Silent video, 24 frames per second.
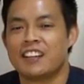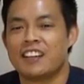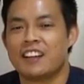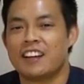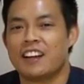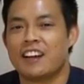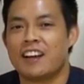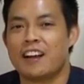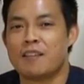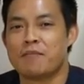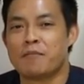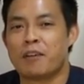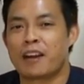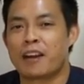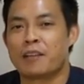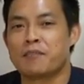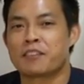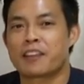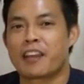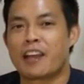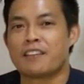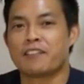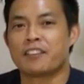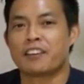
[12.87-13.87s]
My name's
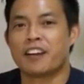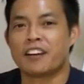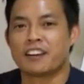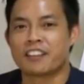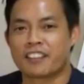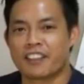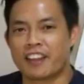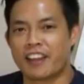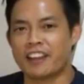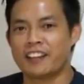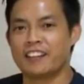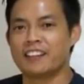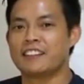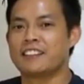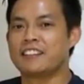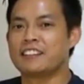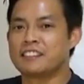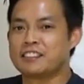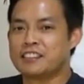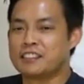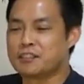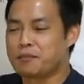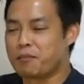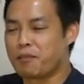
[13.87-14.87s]
Gavin Aung Than.
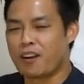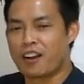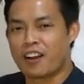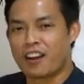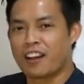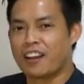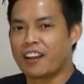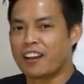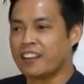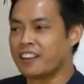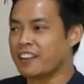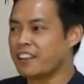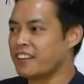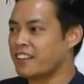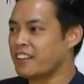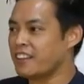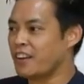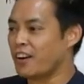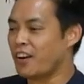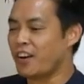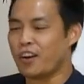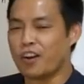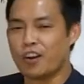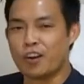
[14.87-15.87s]
This is my
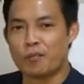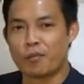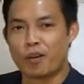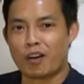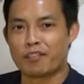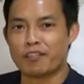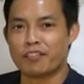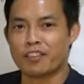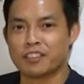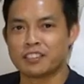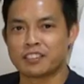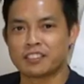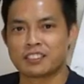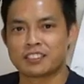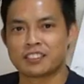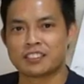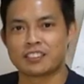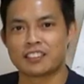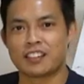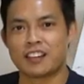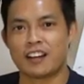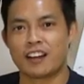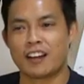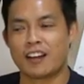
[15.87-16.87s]
home
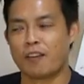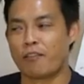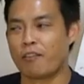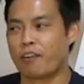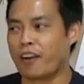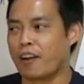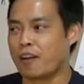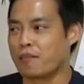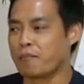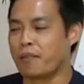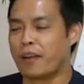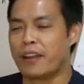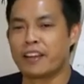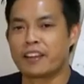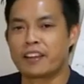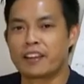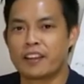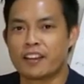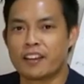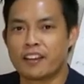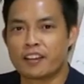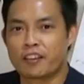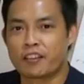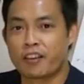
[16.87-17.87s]
office where I
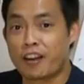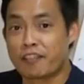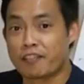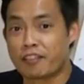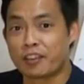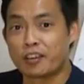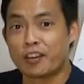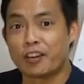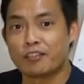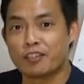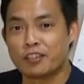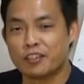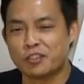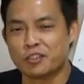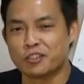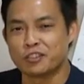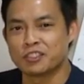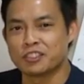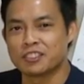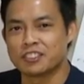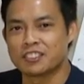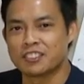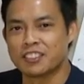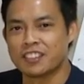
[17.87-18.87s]
make graphic novels.
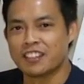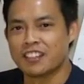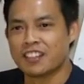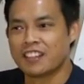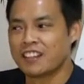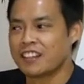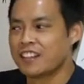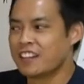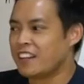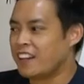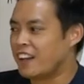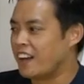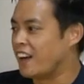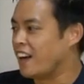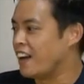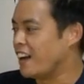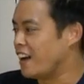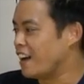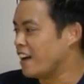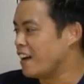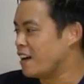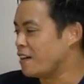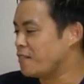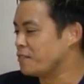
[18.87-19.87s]

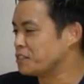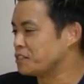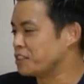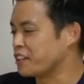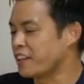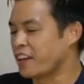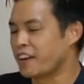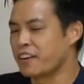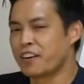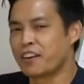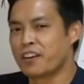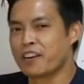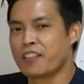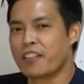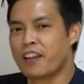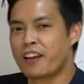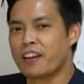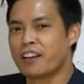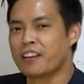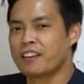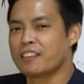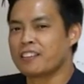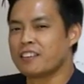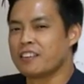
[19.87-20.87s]
I know
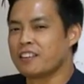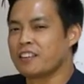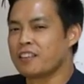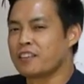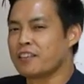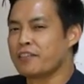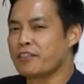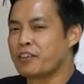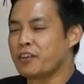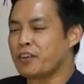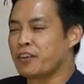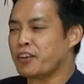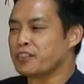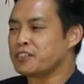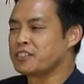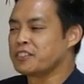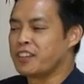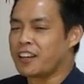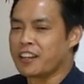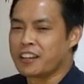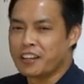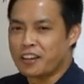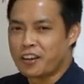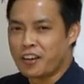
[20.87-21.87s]
that a lot of you are
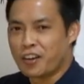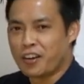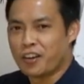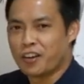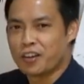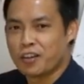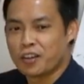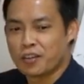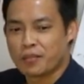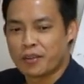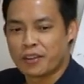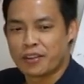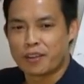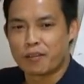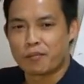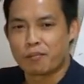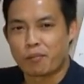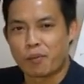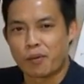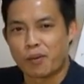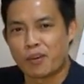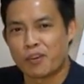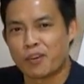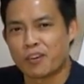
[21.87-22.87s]
stuck at home and you're
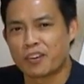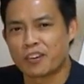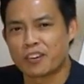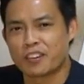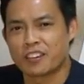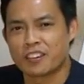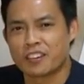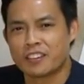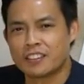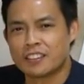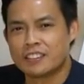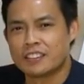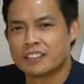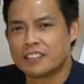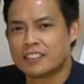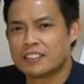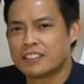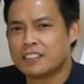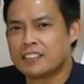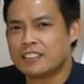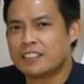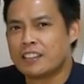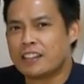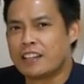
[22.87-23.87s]
bored
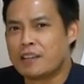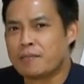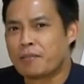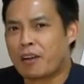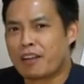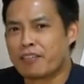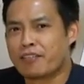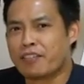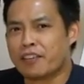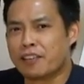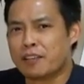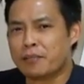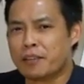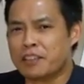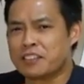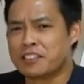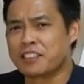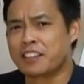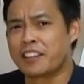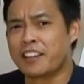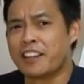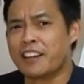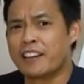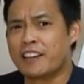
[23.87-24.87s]
and you might feel a bit
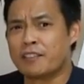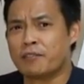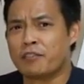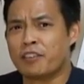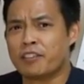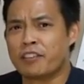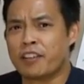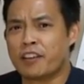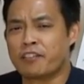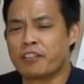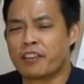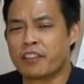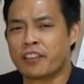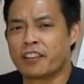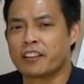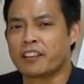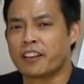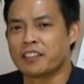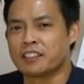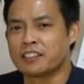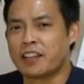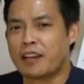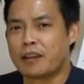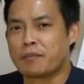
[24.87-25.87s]
scared with everything
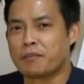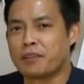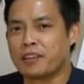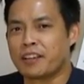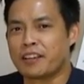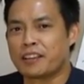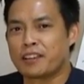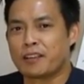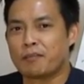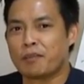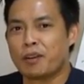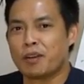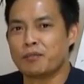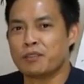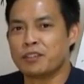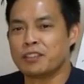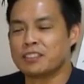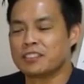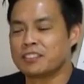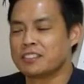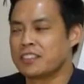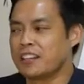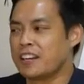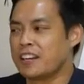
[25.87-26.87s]
that's happening at the moment.